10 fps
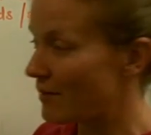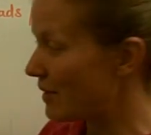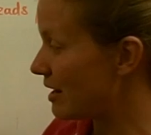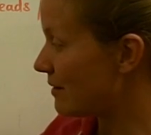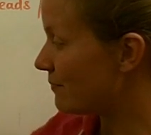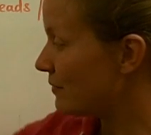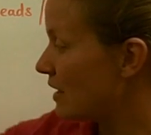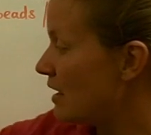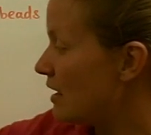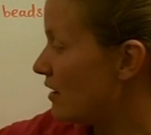about money.
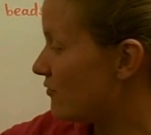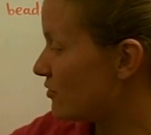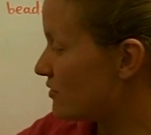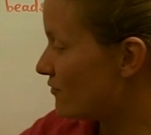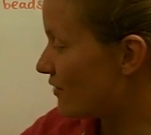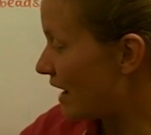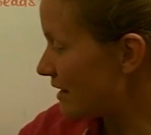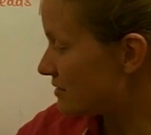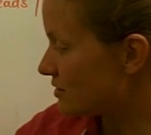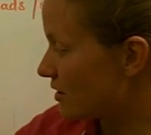If your
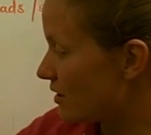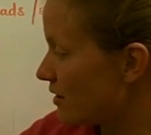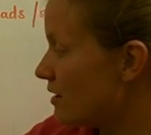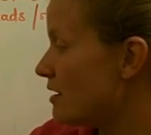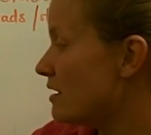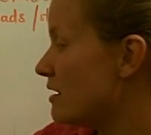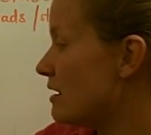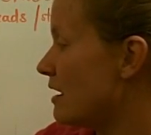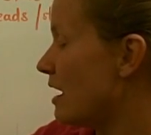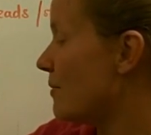divisor,
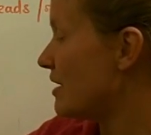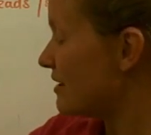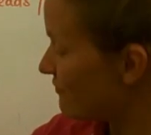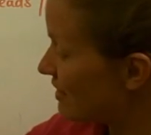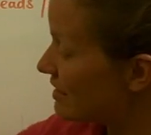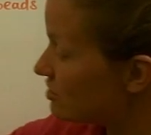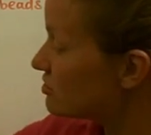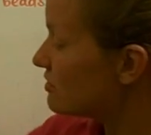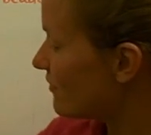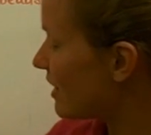is
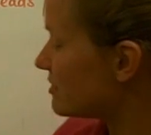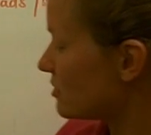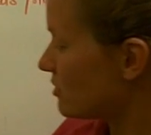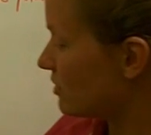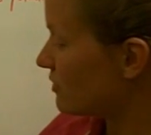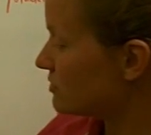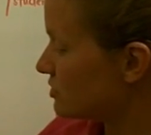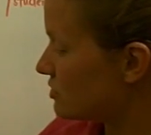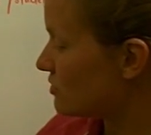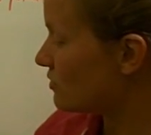your divisor close
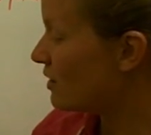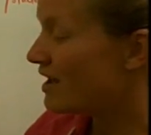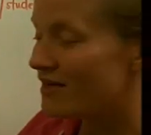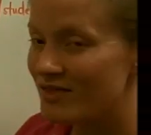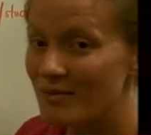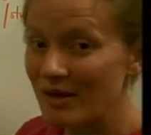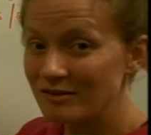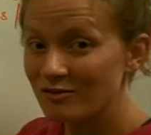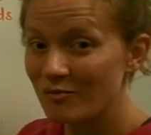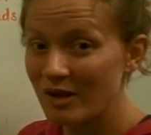to the
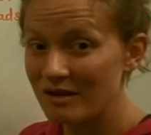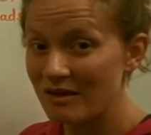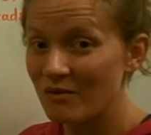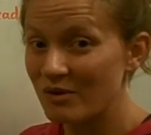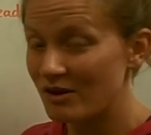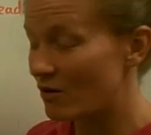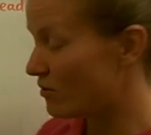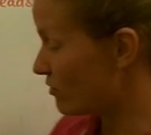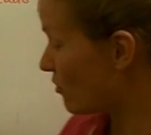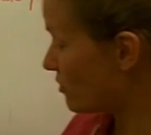amounts of money that we know
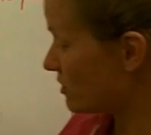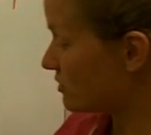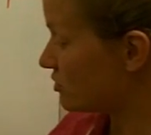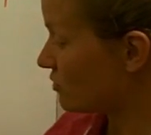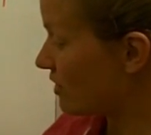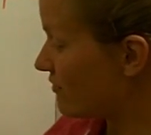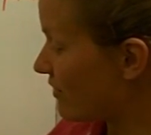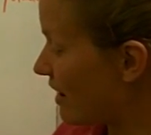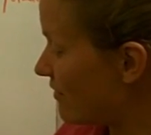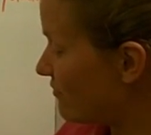with quarters,
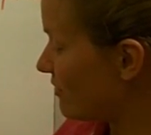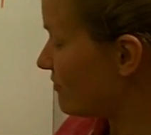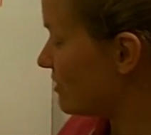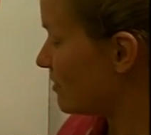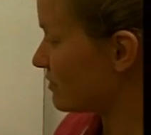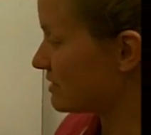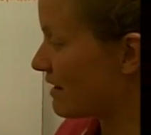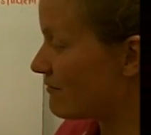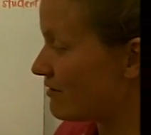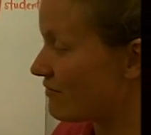25, 50, or
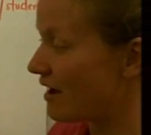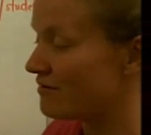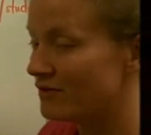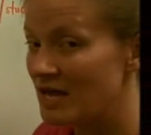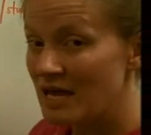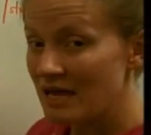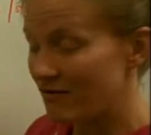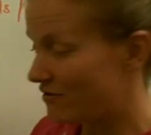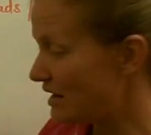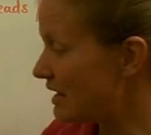75?
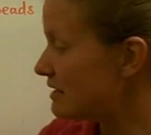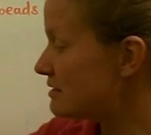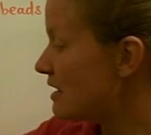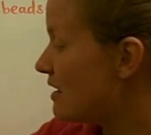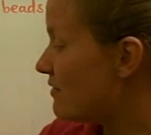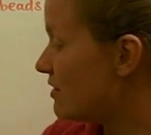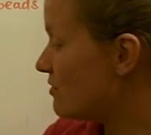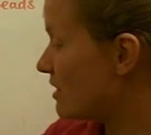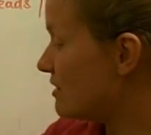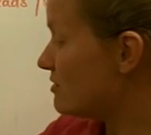If it is, then
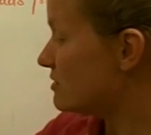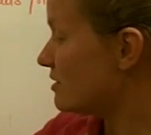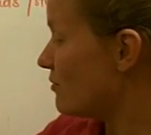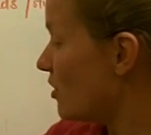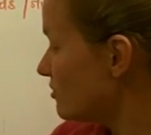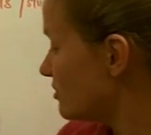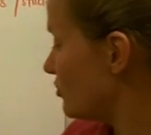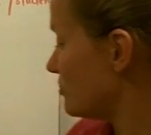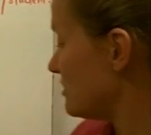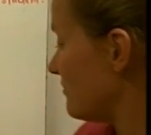you can use the
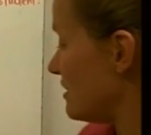multiples